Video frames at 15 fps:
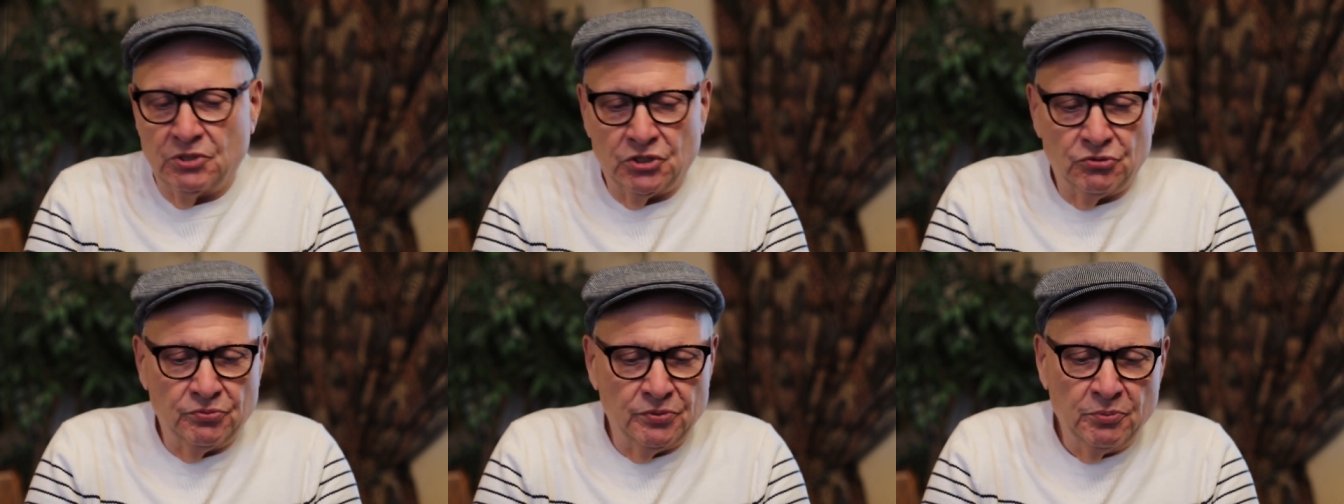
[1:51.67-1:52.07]

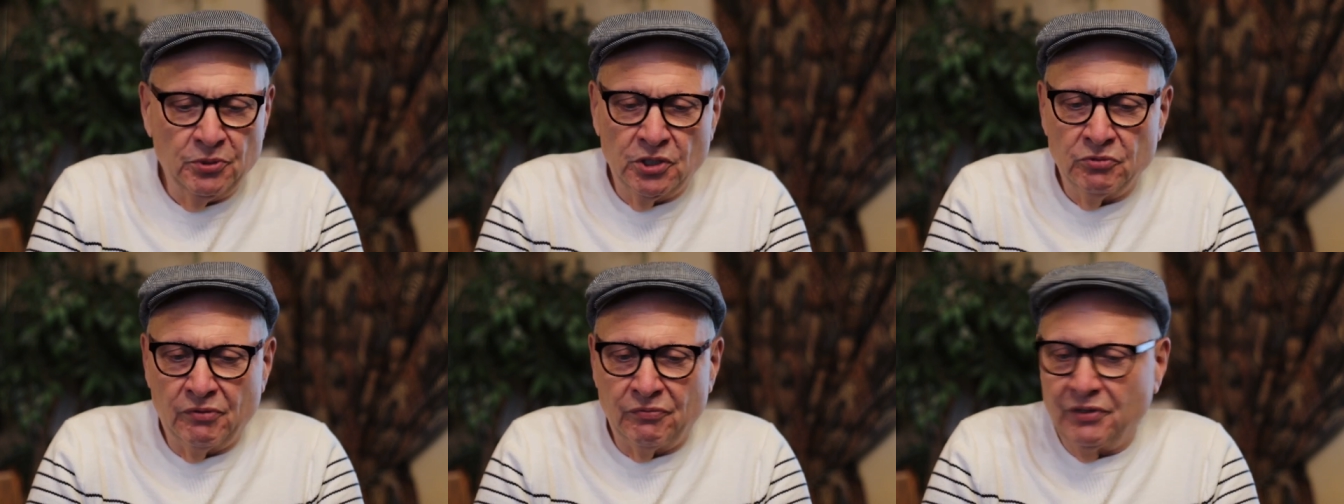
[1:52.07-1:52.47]
Through the book
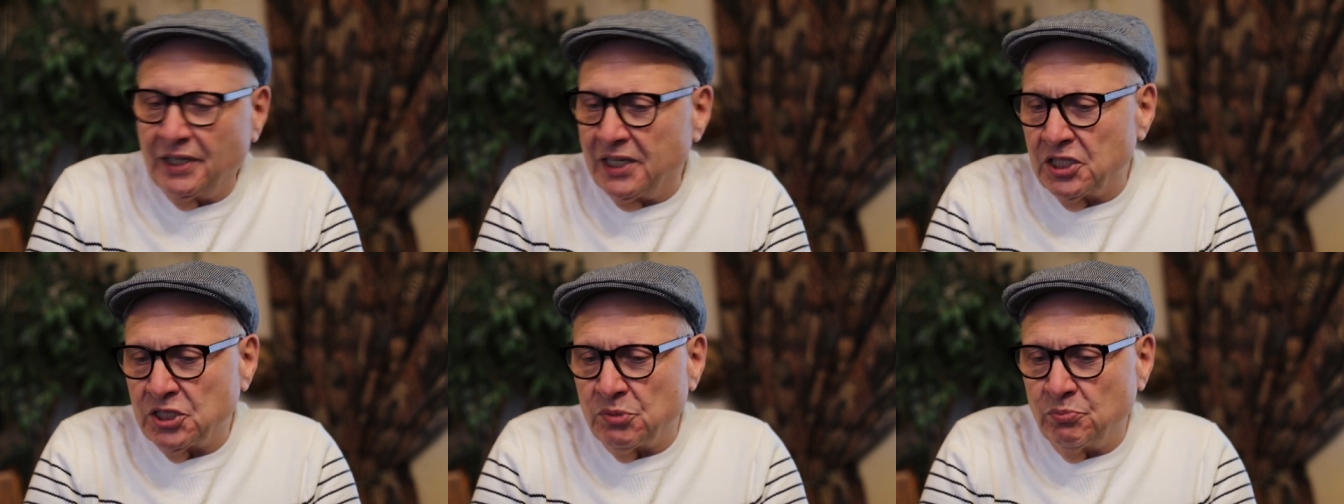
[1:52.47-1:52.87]
of
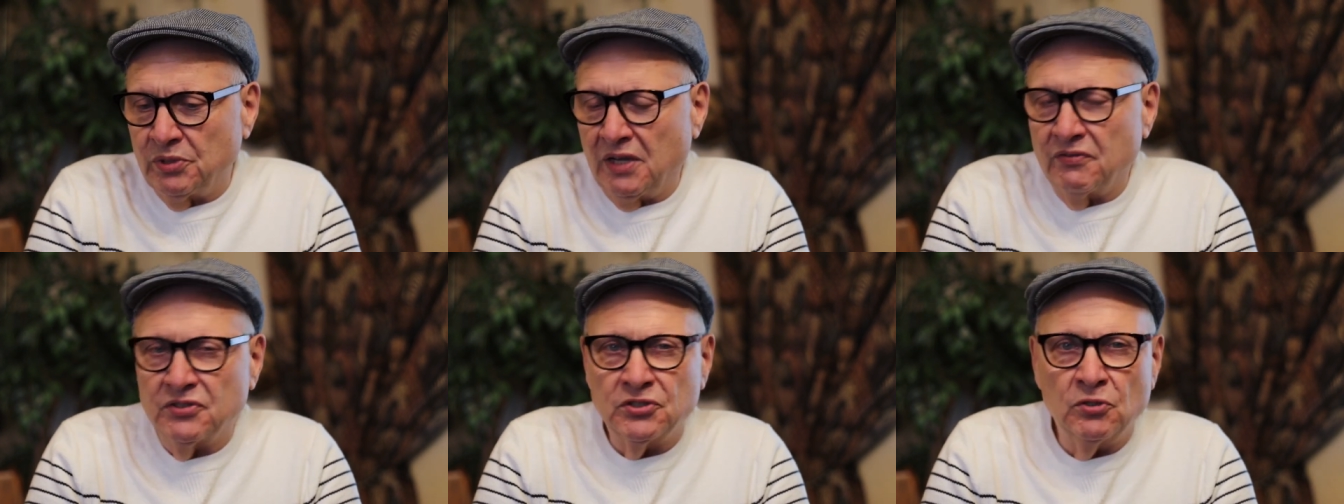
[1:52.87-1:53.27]
Revelation, we
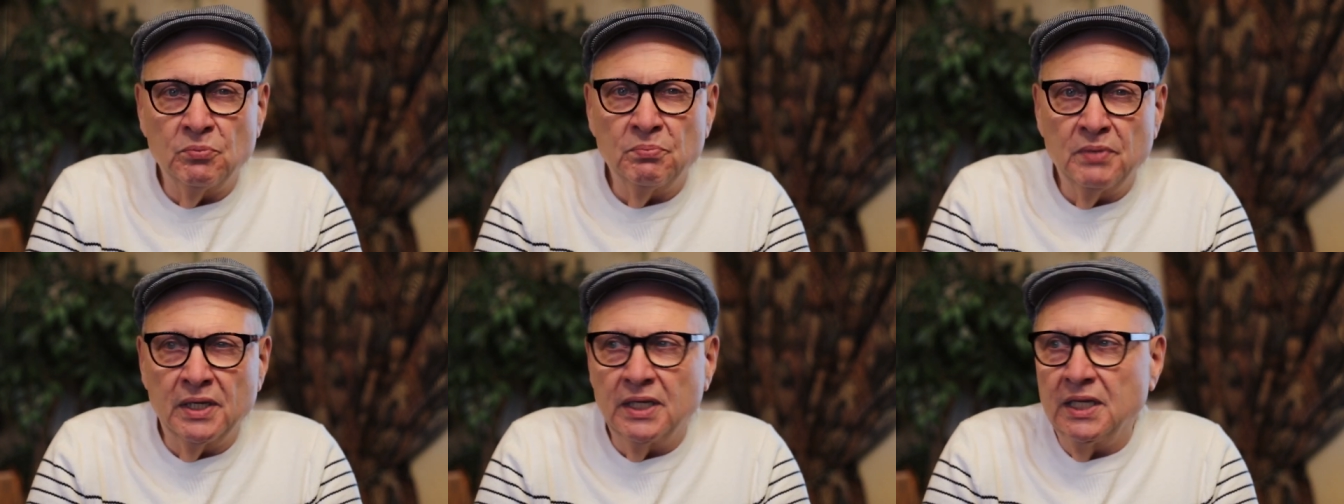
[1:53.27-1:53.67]
have so
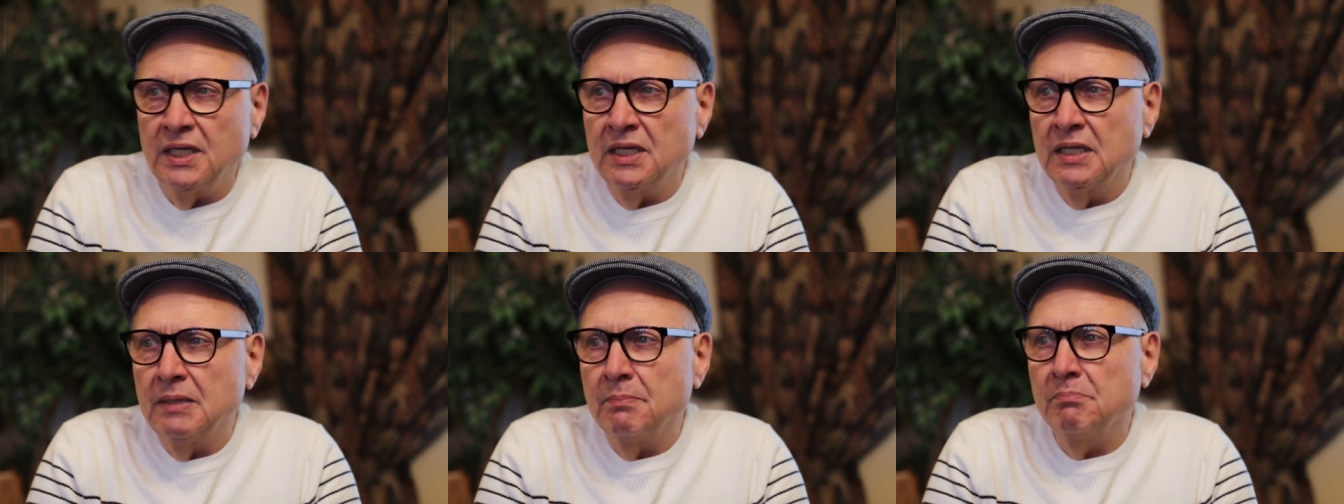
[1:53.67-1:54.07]

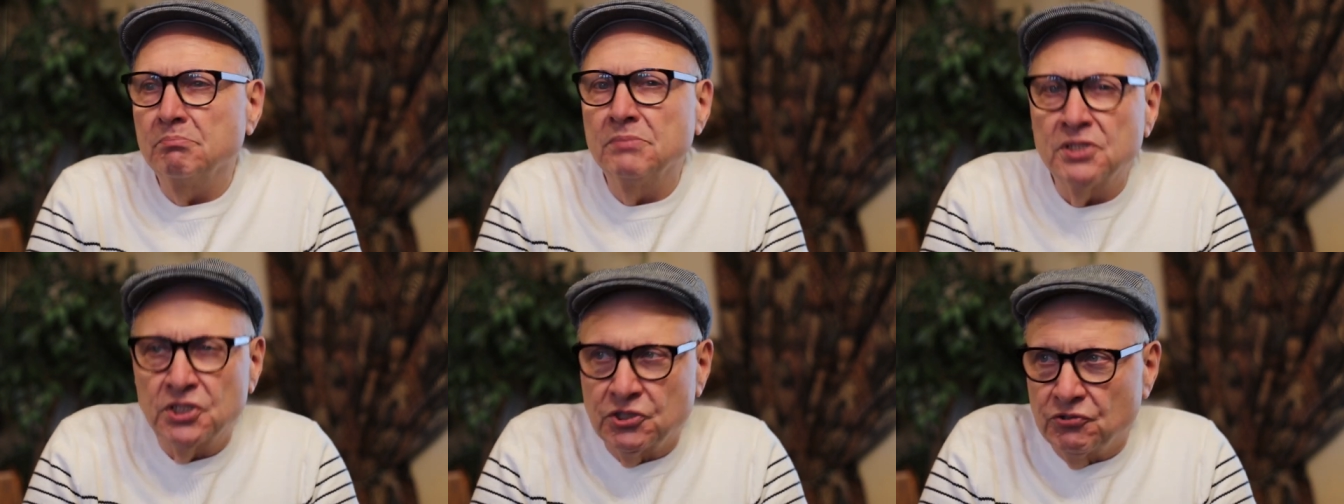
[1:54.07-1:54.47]
many
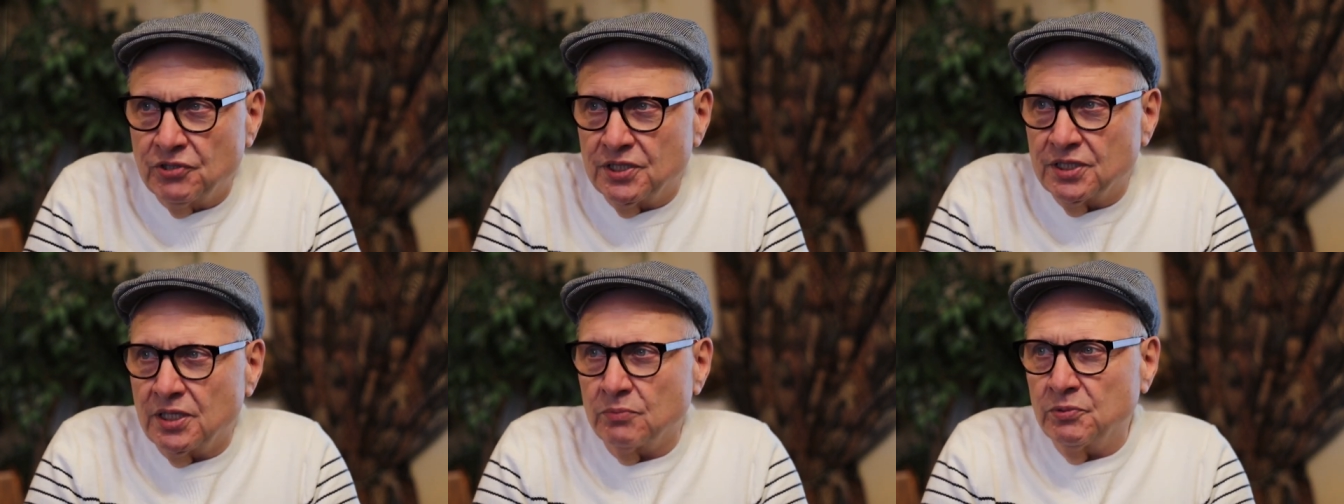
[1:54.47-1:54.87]

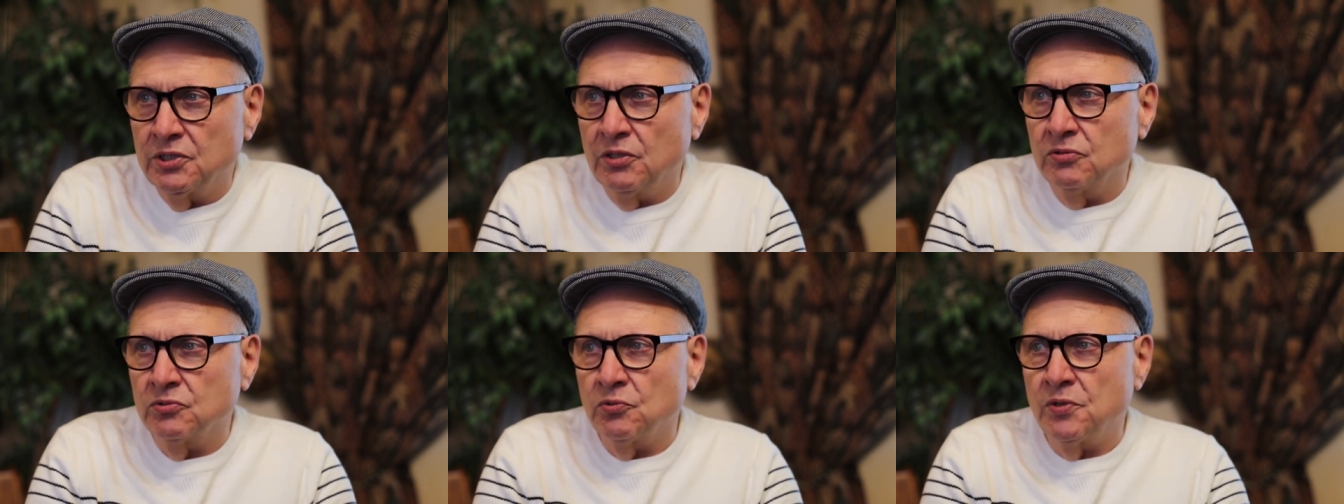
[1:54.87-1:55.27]
mysteries that we
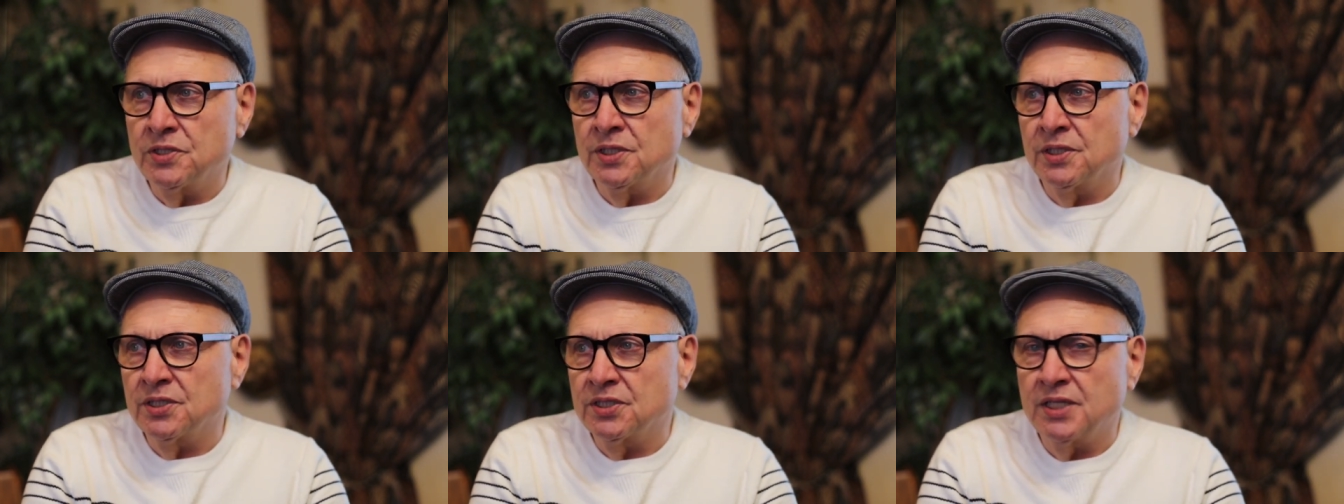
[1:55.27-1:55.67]
don't always
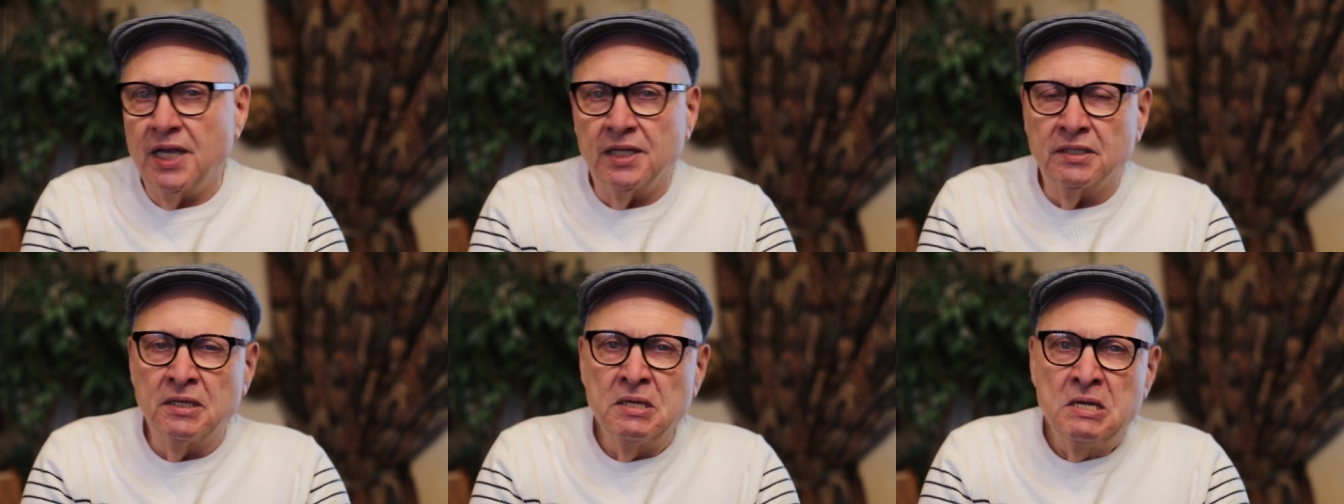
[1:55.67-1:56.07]

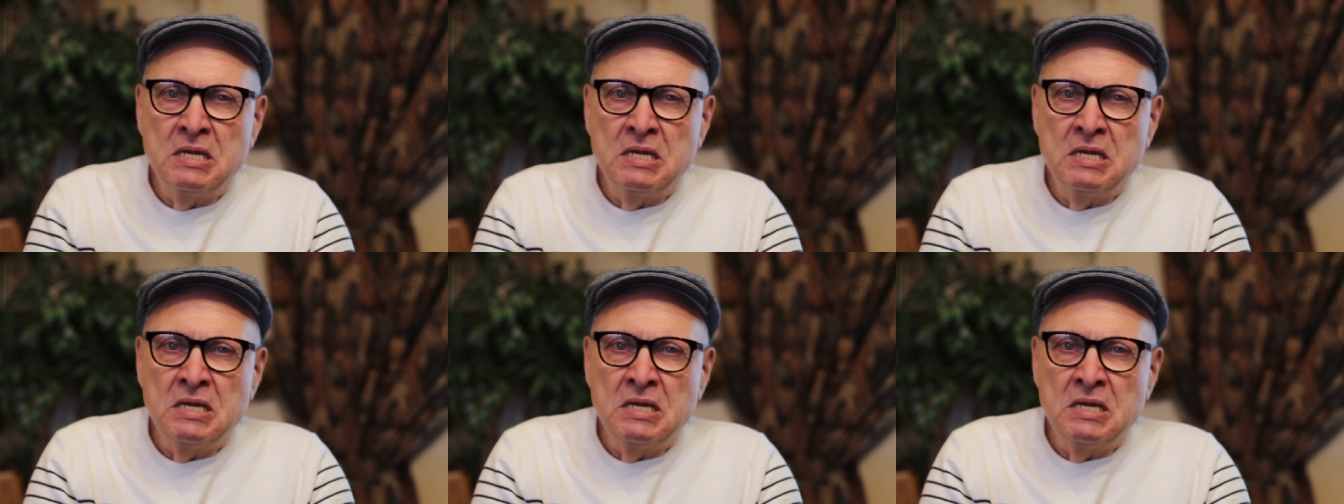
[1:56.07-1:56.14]
understand.